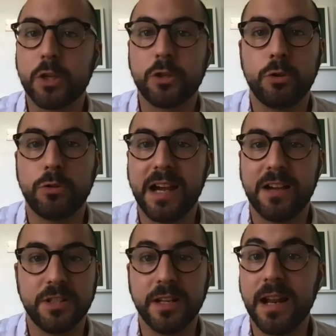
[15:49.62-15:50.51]

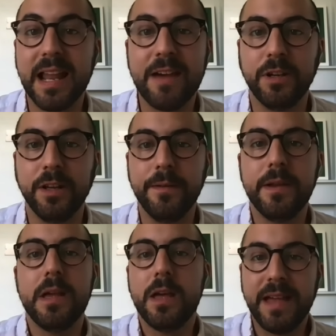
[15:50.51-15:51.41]
2011,
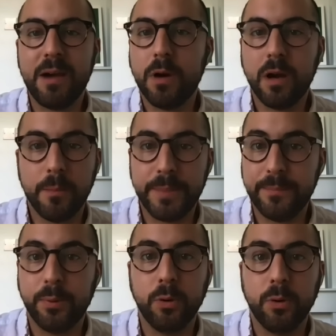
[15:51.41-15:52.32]
there were
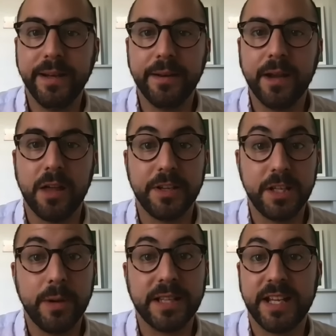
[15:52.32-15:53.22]
people in other
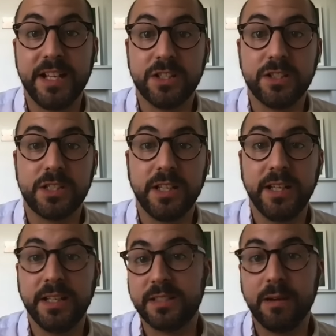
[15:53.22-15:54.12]
US
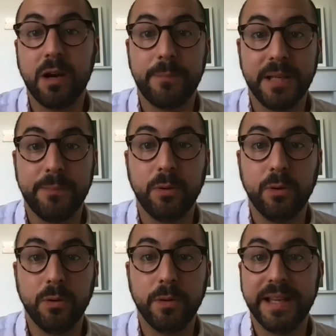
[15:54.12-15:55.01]
agencies, there were
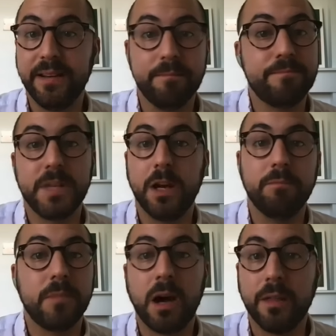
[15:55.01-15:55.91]
people in, you
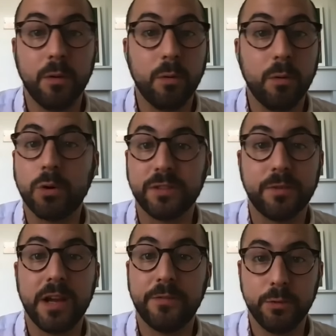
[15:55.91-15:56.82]
know, other walks of
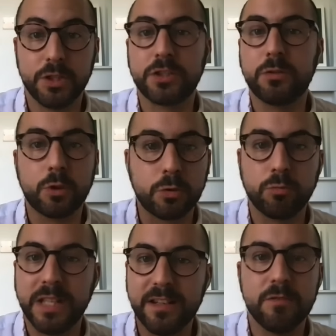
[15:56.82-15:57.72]
life who just
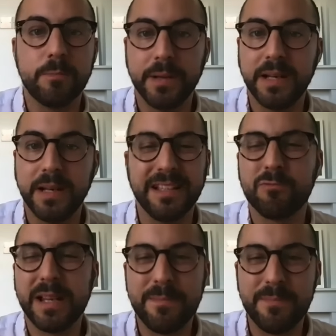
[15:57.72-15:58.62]
didn't be- didn't
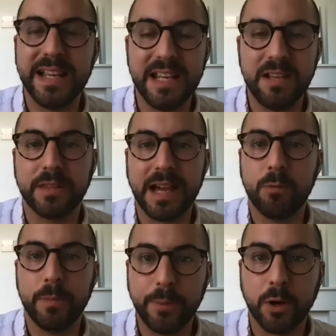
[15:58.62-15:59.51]
really believe that that
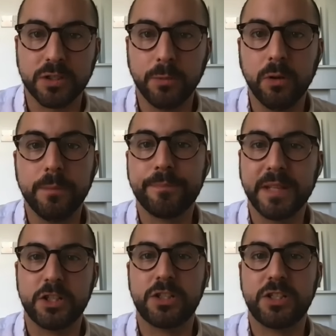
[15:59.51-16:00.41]
would be possible.
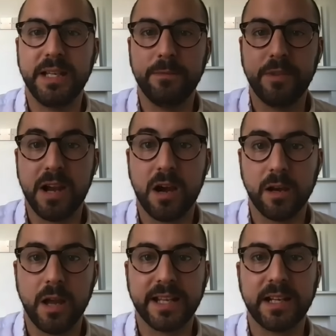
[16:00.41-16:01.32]
It mm. just seemed very
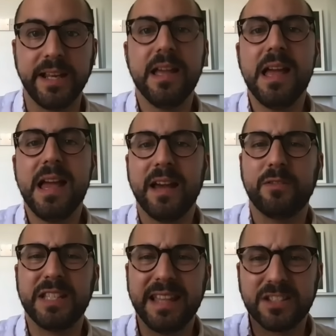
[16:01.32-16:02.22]
unlikely. And
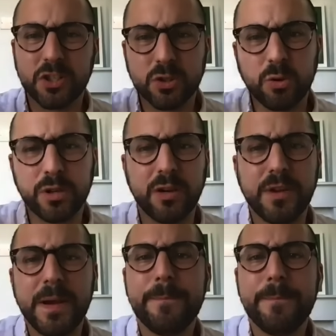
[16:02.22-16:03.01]
obviously there's a sort of